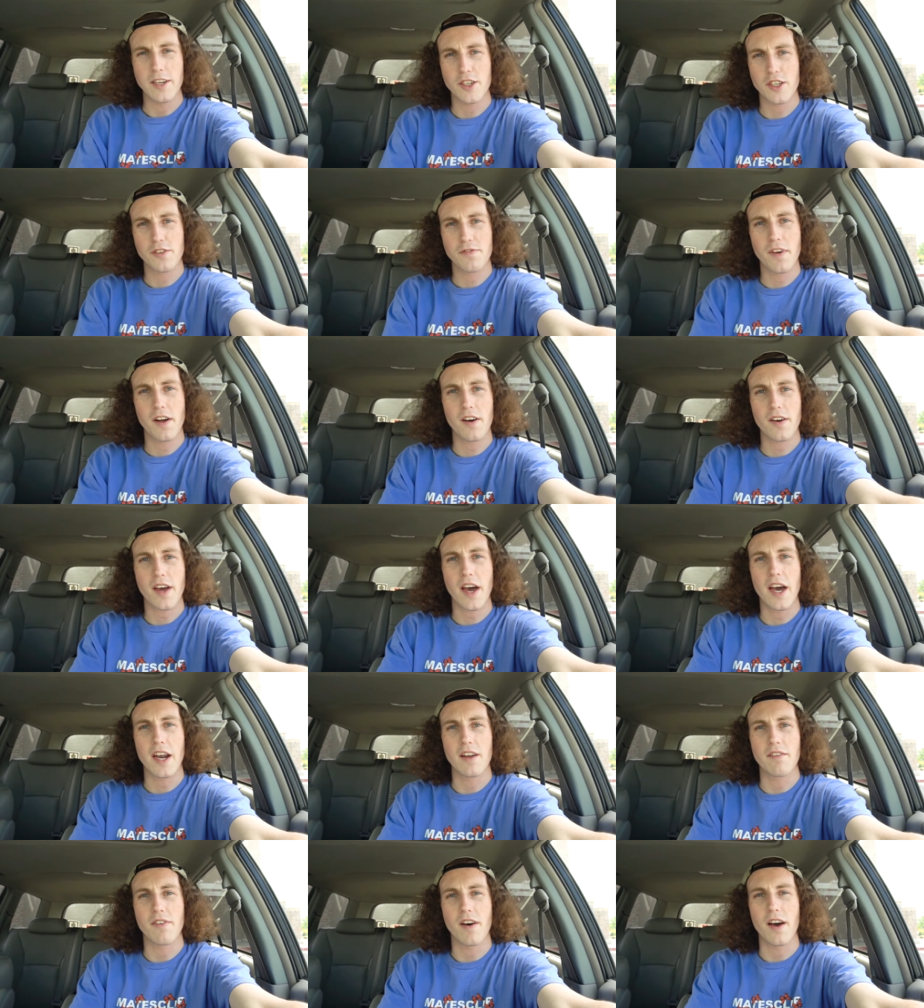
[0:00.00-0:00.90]
just felt
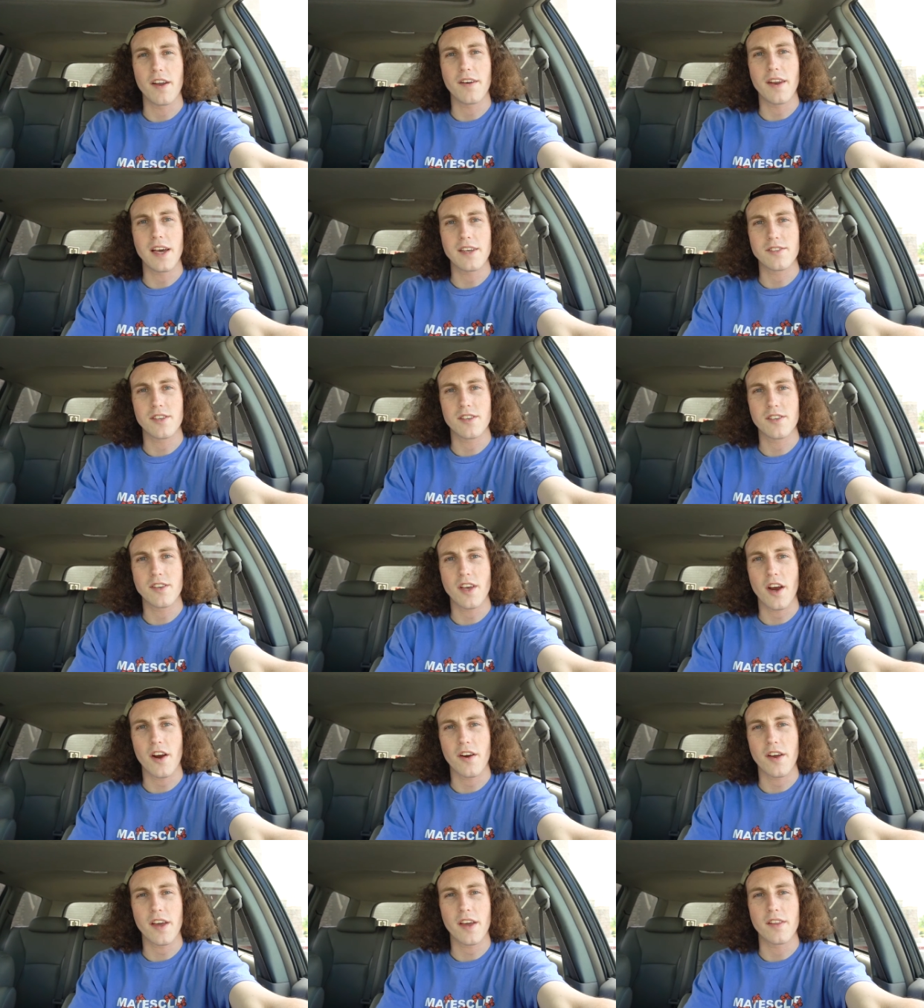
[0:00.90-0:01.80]
kind of
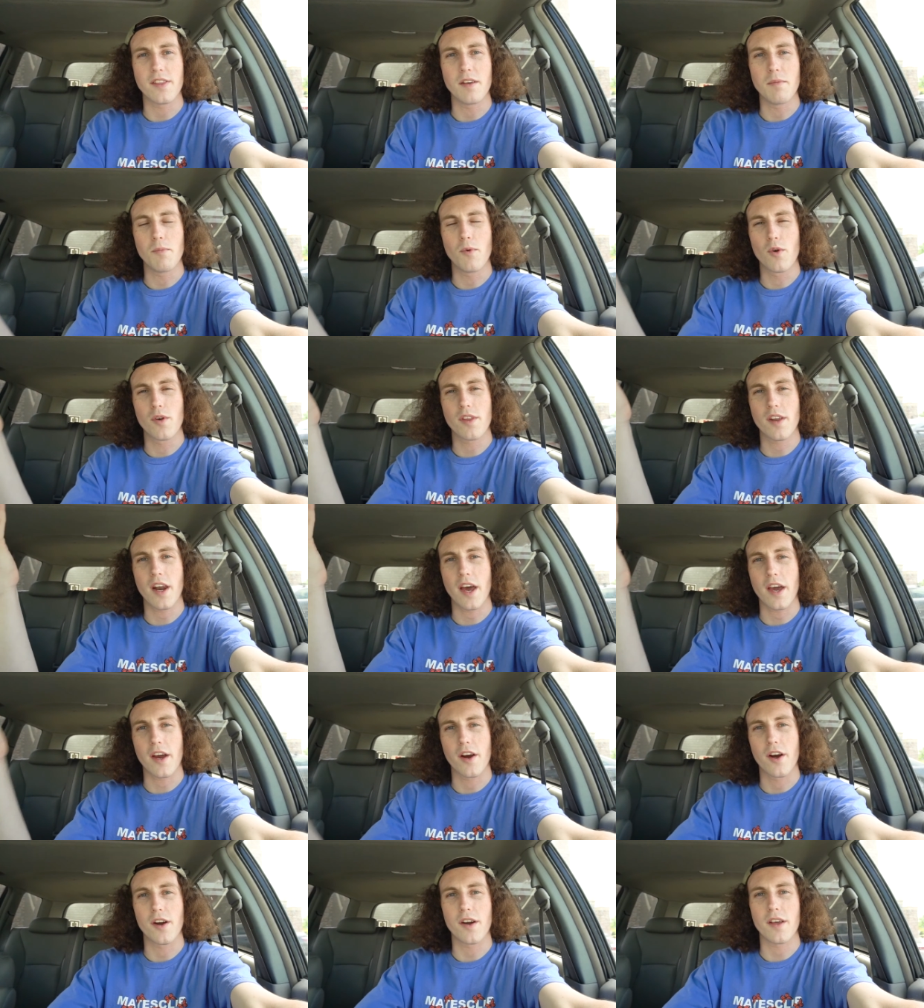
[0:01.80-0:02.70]
unnecessary, and the more that
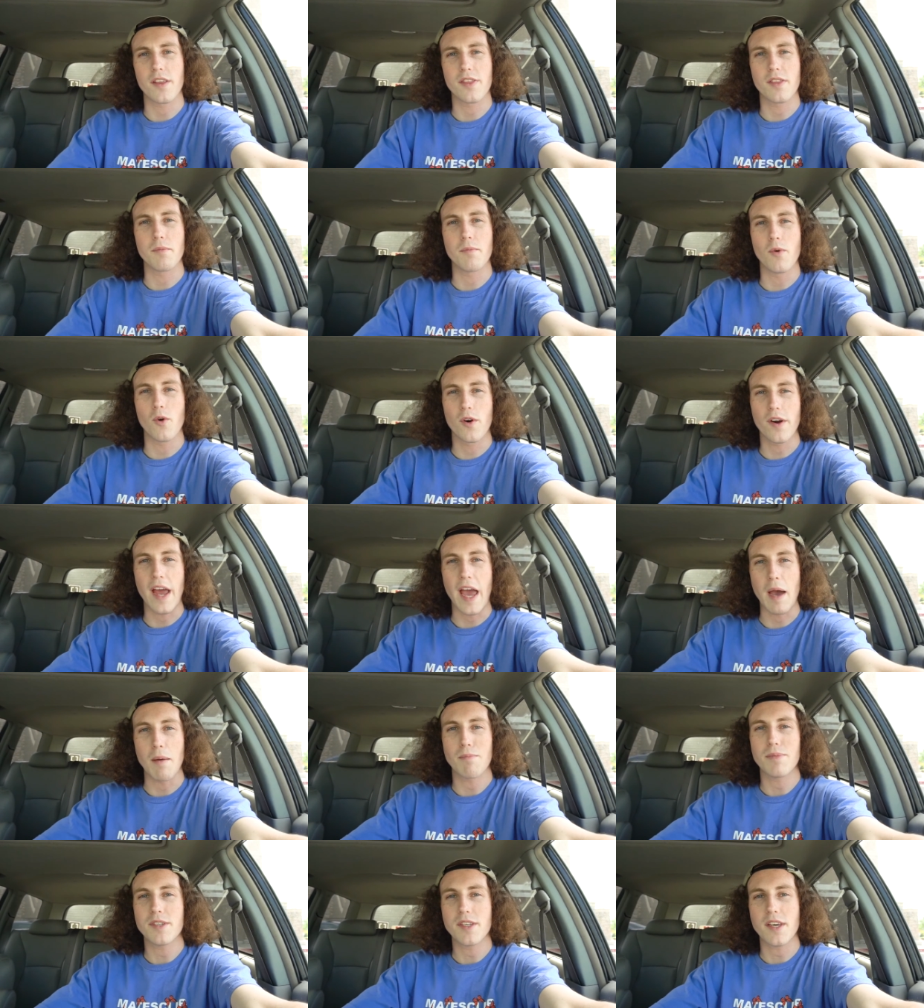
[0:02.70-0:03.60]
I heard it, the more
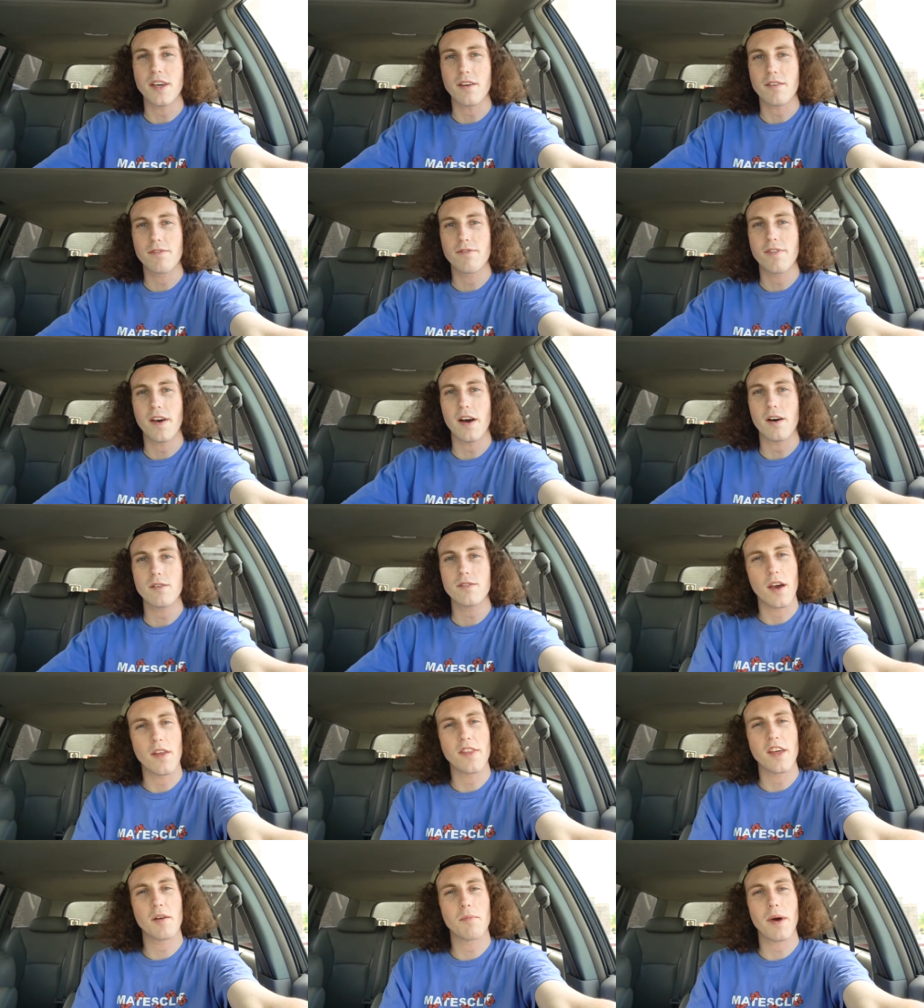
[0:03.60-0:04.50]
empty it felt.
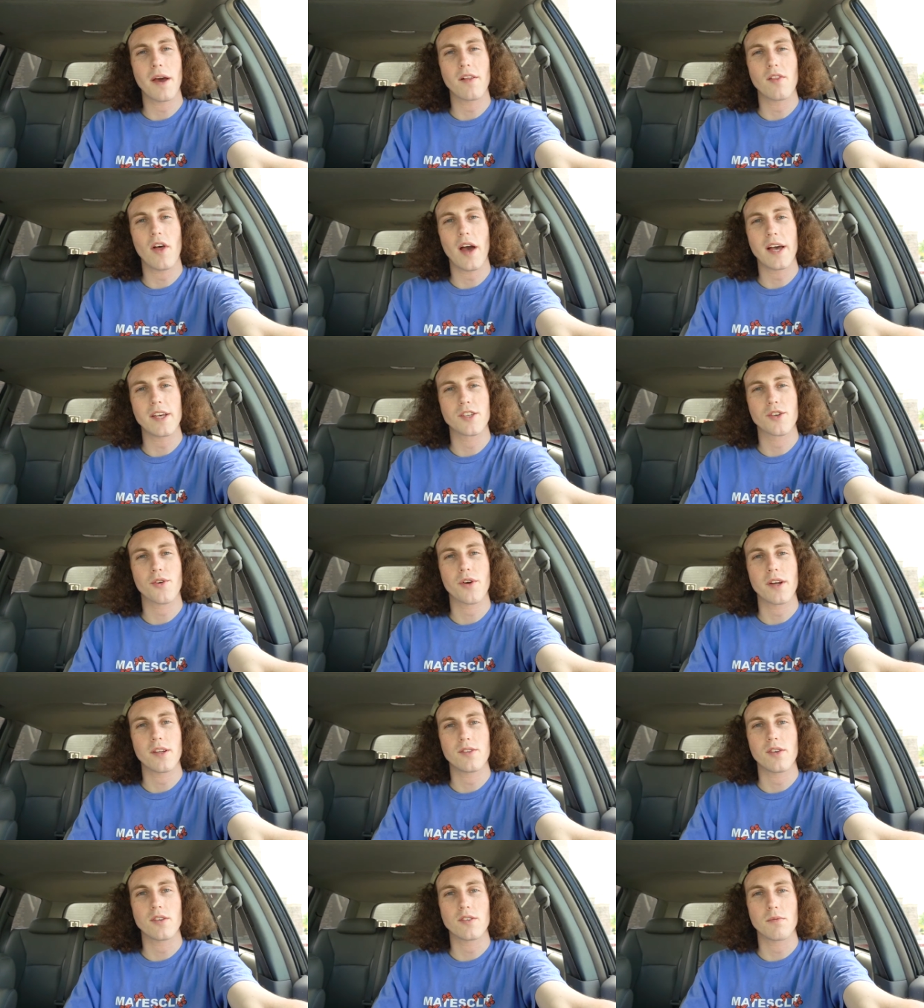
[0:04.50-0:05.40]
And then my last
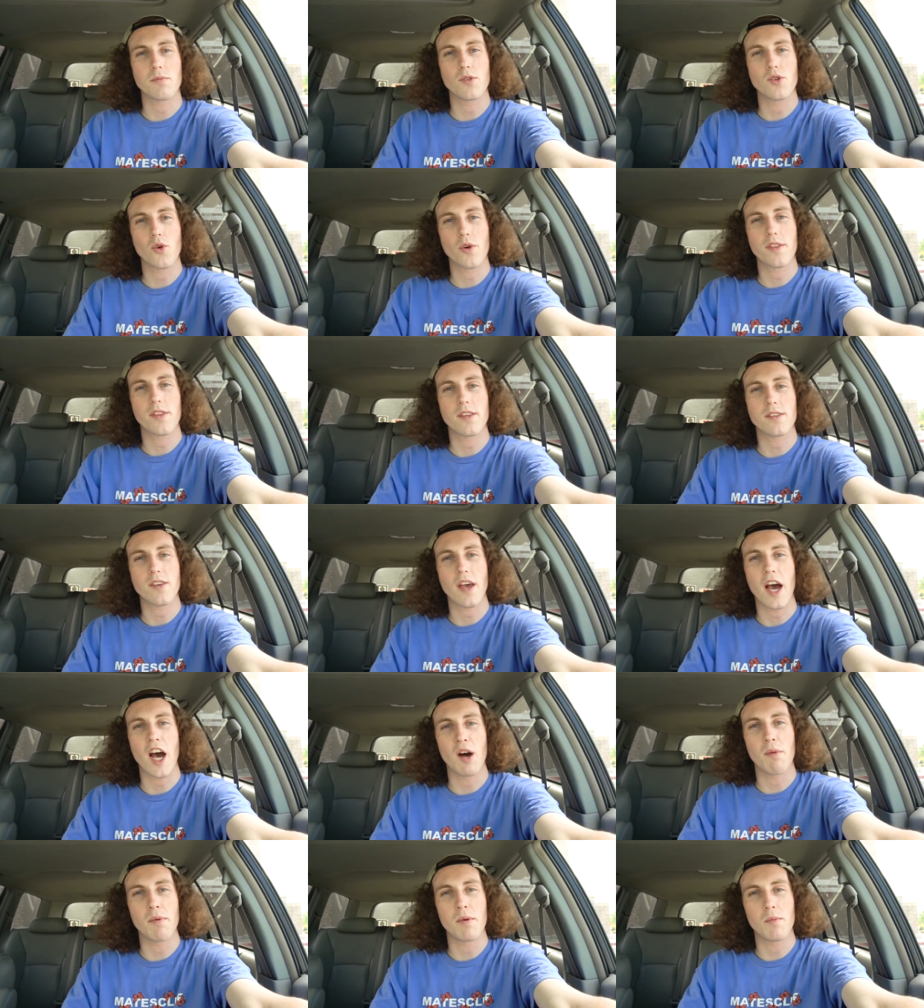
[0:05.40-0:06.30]
criticism toward this
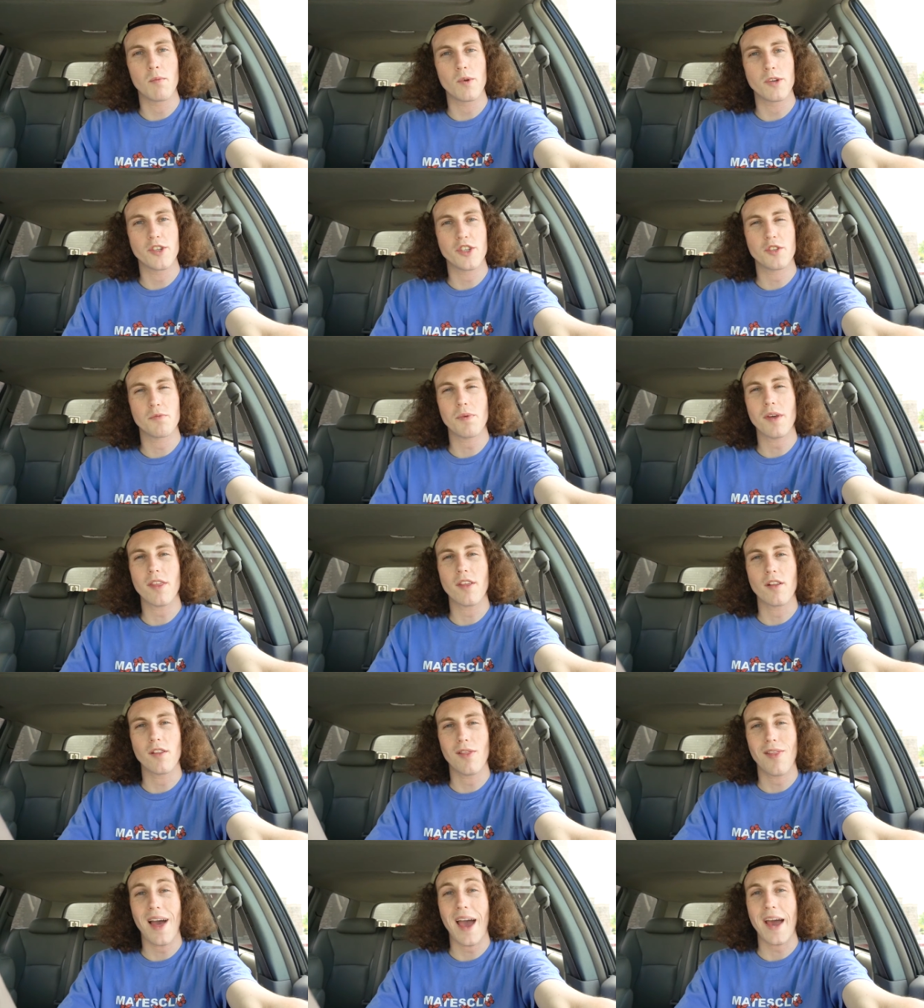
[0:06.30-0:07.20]
album would just be
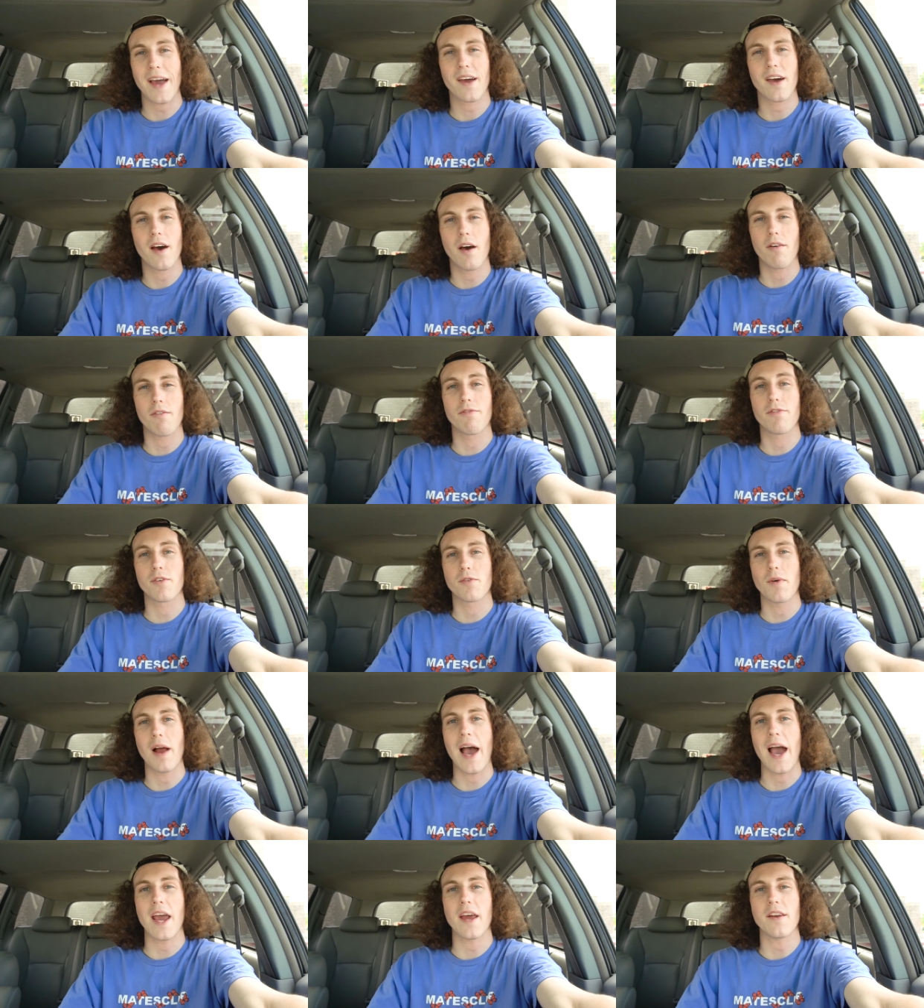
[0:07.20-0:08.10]
the lack of
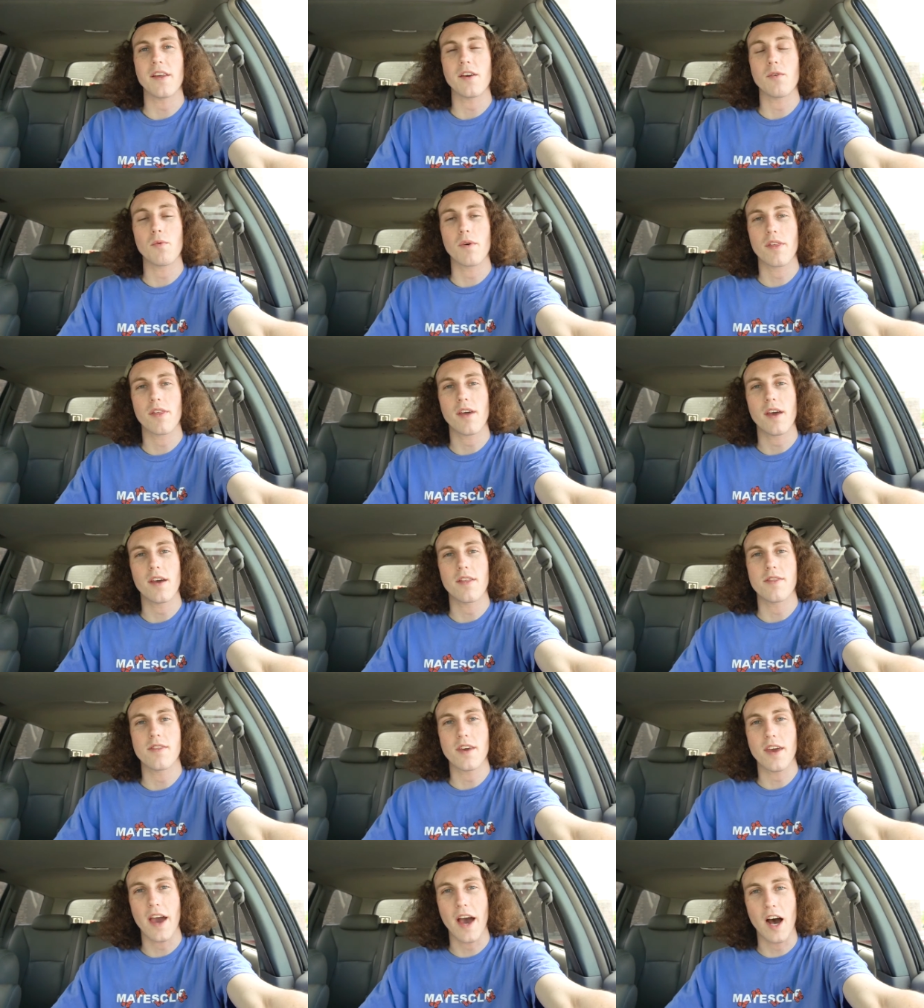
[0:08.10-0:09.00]
variety
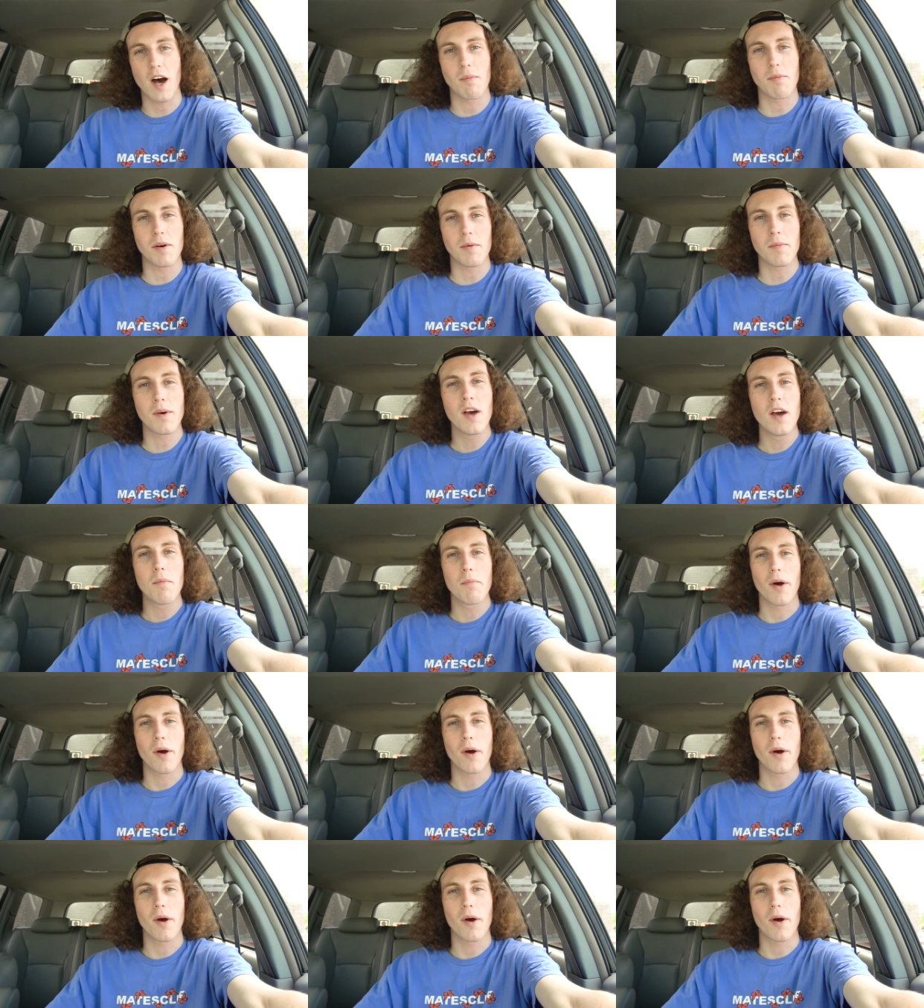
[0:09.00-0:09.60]
within the album.